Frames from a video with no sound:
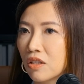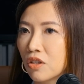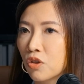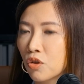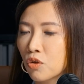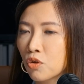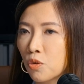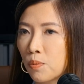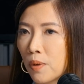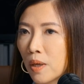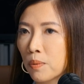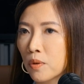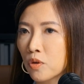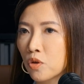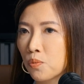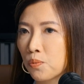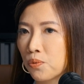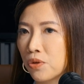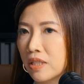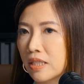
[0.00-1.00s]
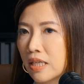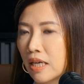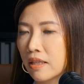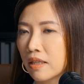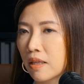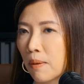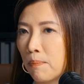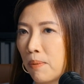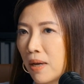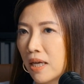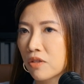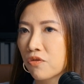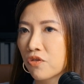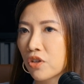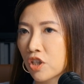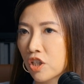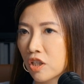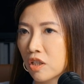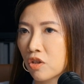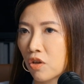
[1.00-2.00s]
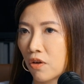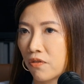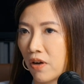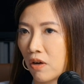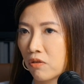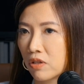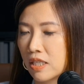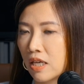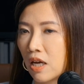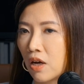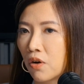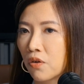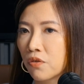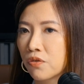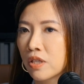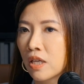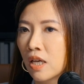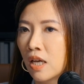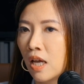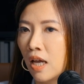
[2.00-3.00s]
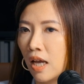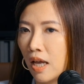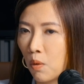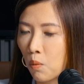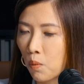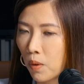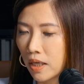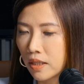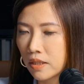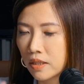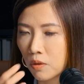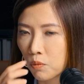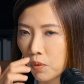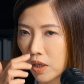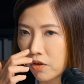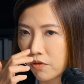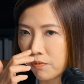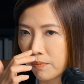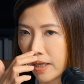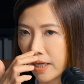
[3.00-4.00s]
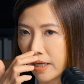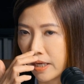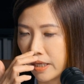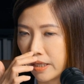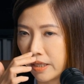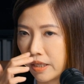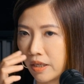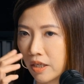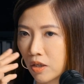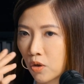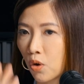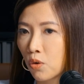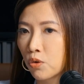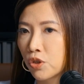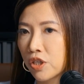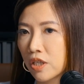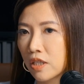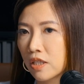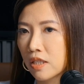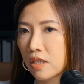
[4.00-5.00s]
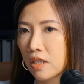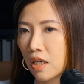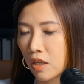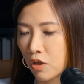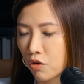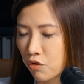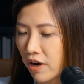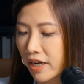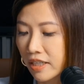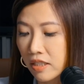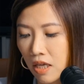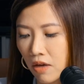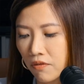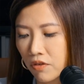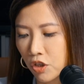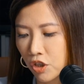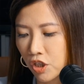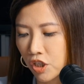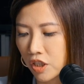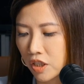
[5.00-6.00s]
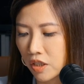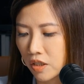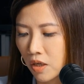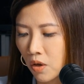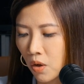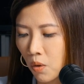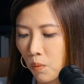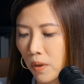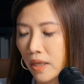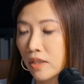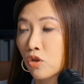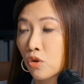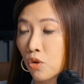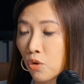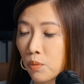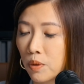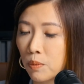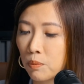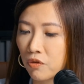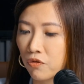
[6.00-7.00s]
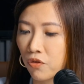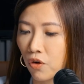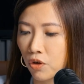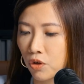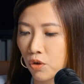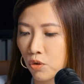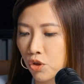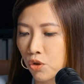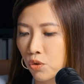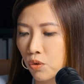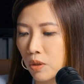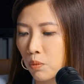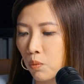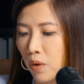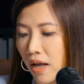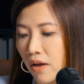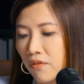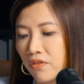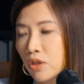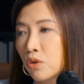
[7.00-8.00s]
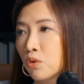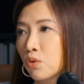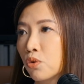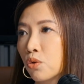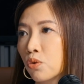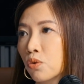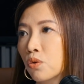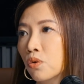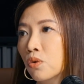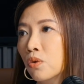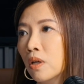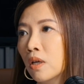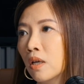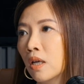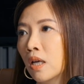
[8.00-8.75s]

to be able to present the best versions of ourselves. And one of my coaches, Greg Savage, he once told me before, Shulin, whatever you do